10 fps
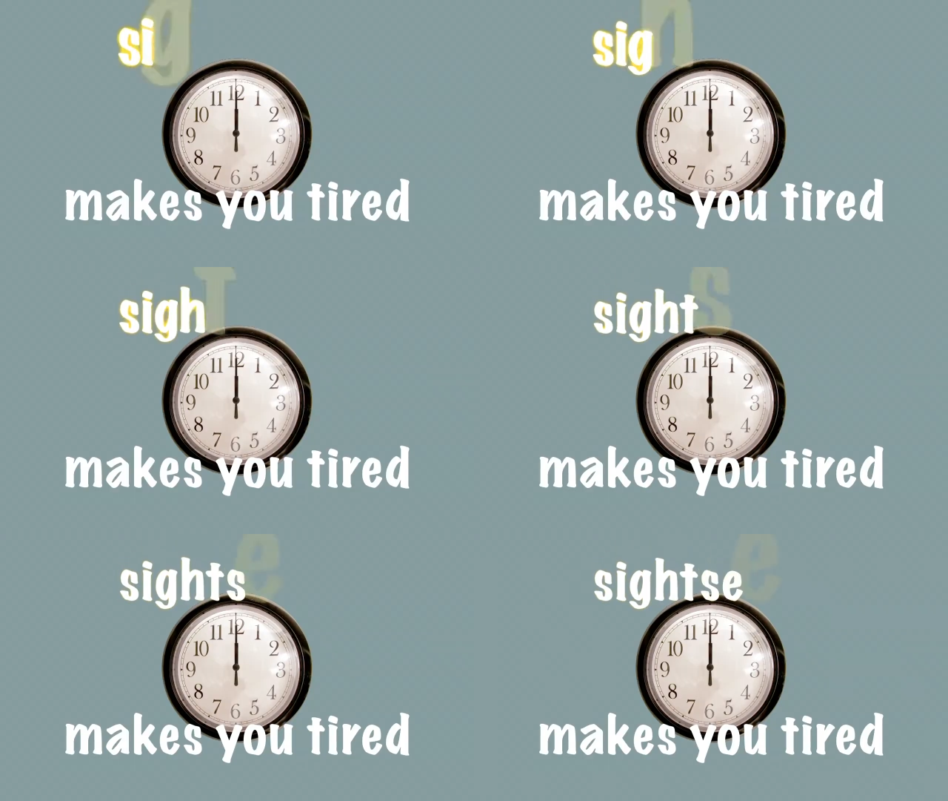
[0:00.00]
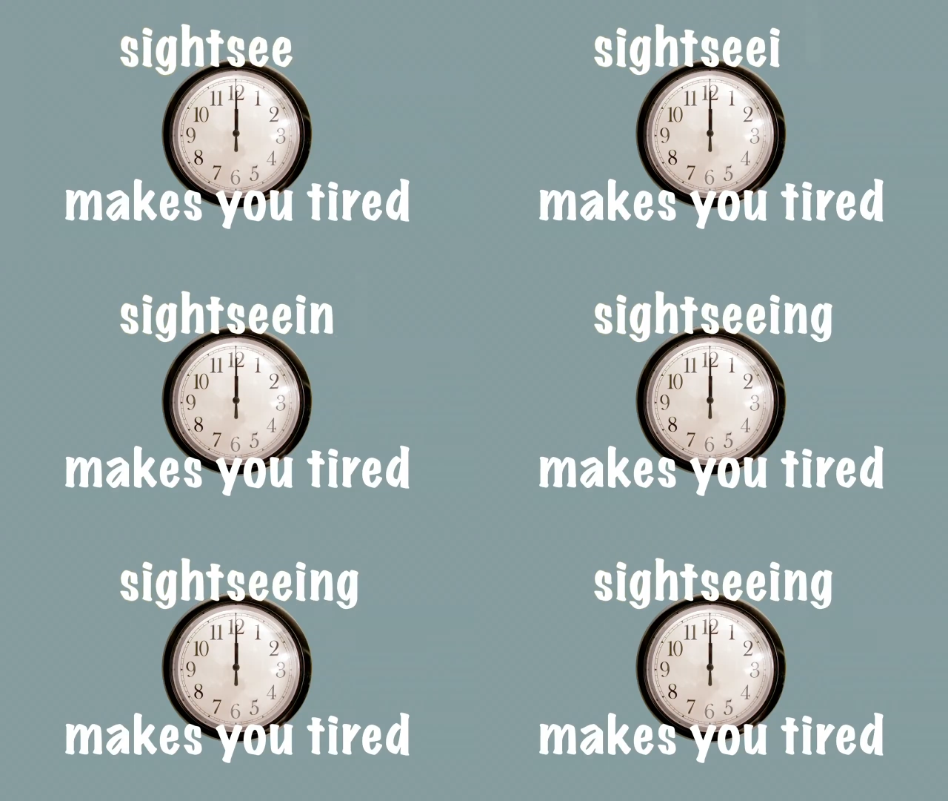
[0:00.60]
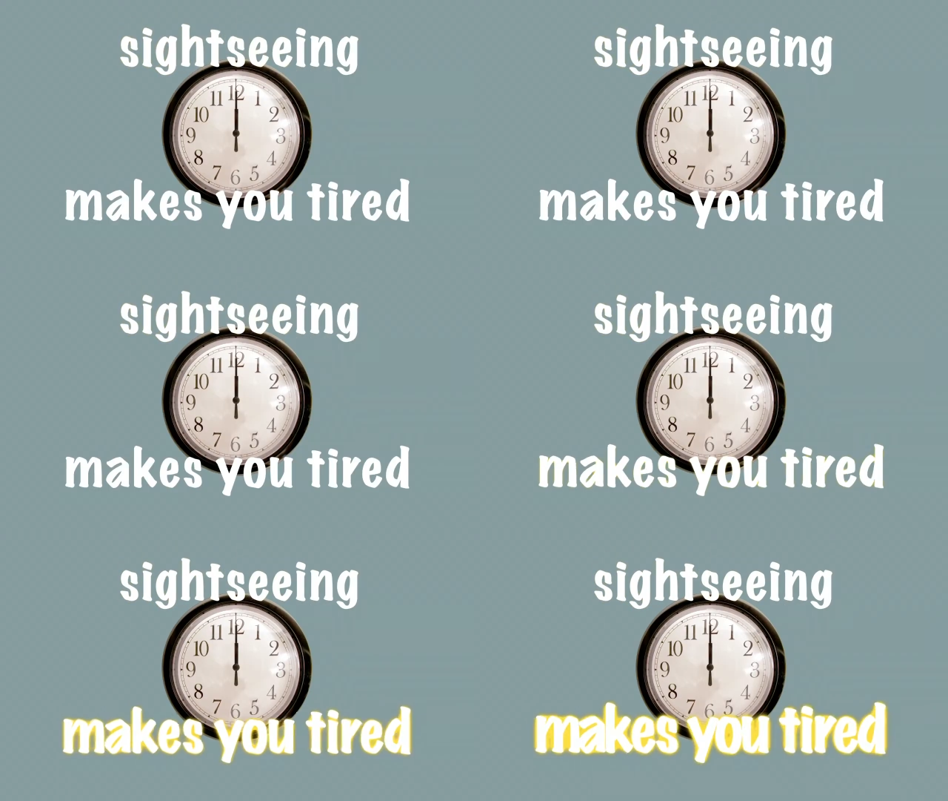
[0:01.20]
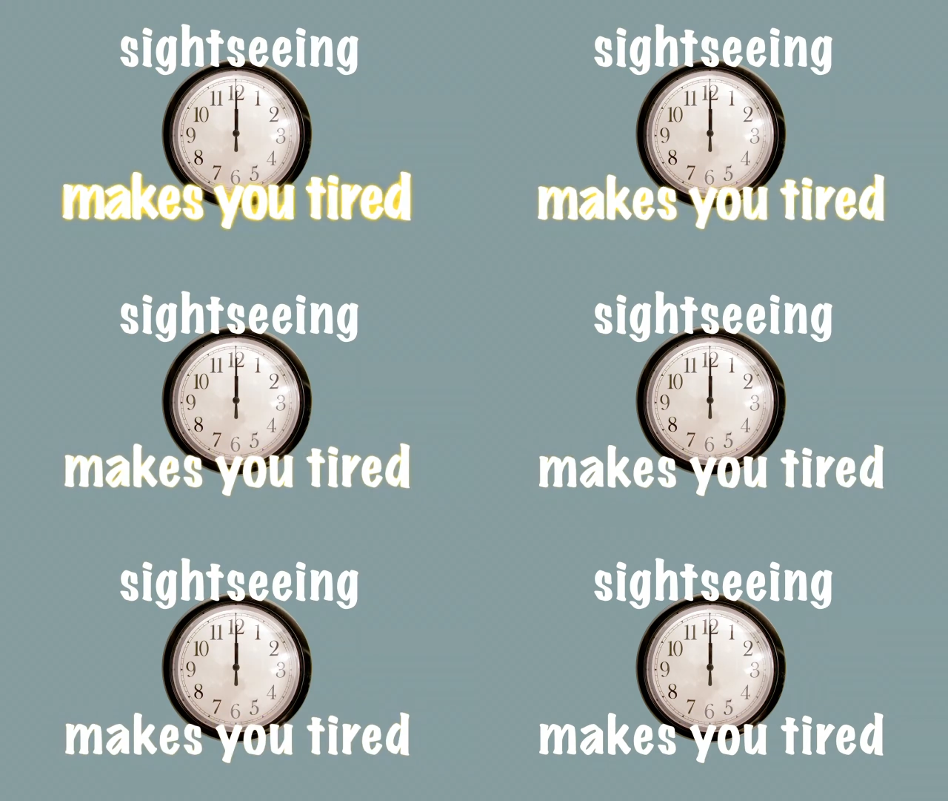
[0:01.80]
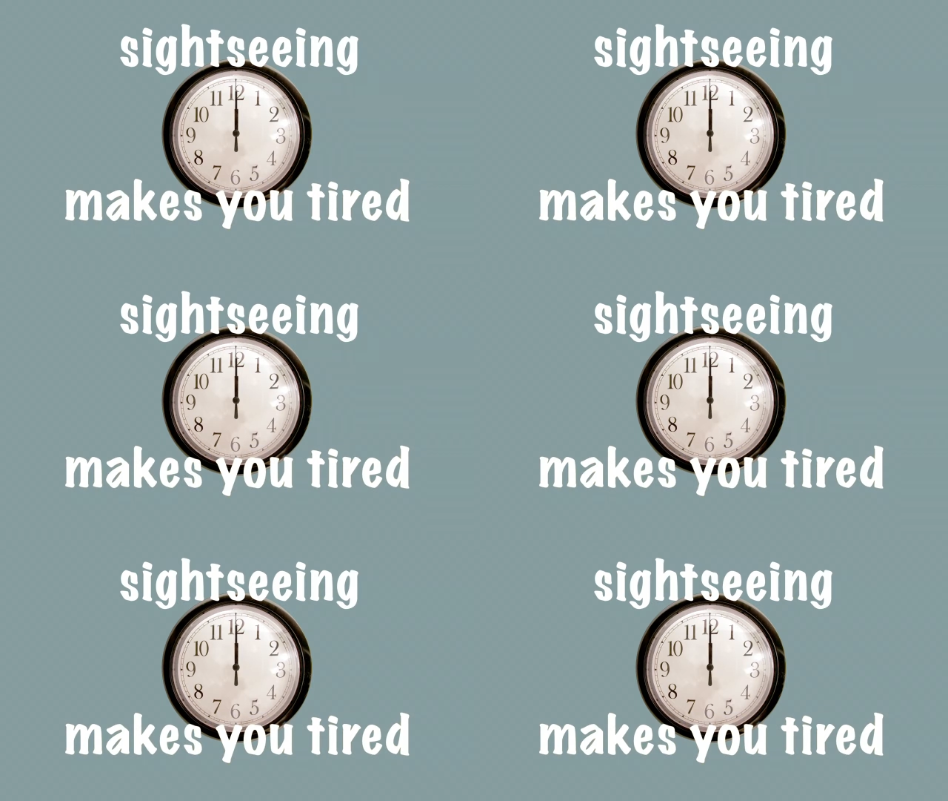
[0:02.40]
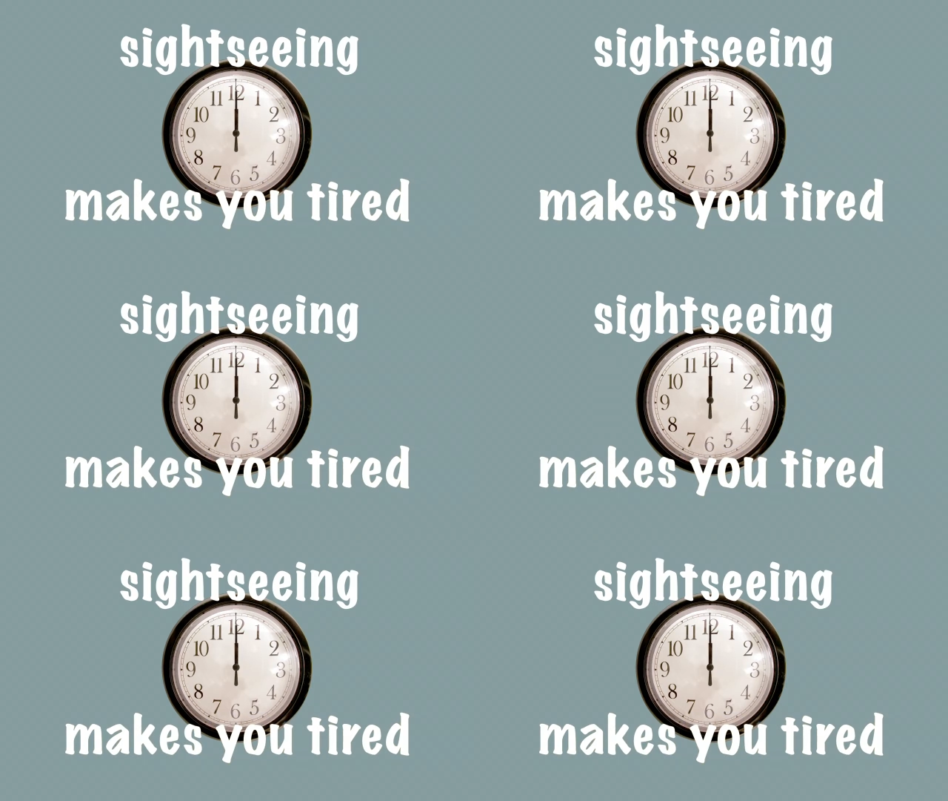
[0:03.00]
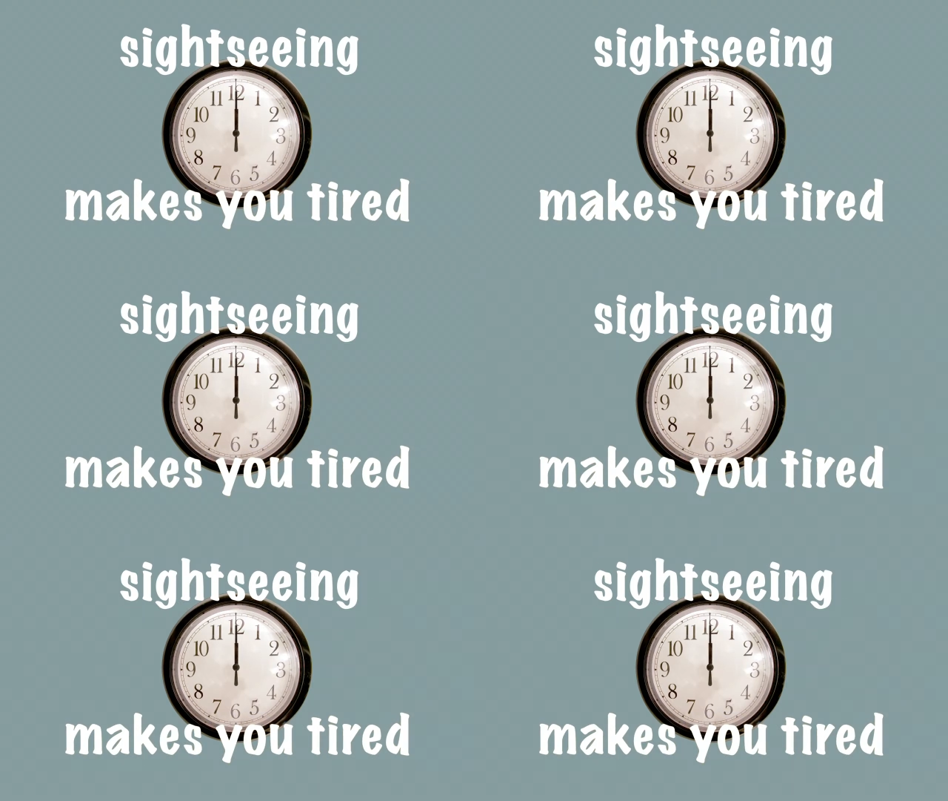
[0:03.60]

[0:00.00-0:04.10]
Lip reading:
Nobody's mouth can be seen.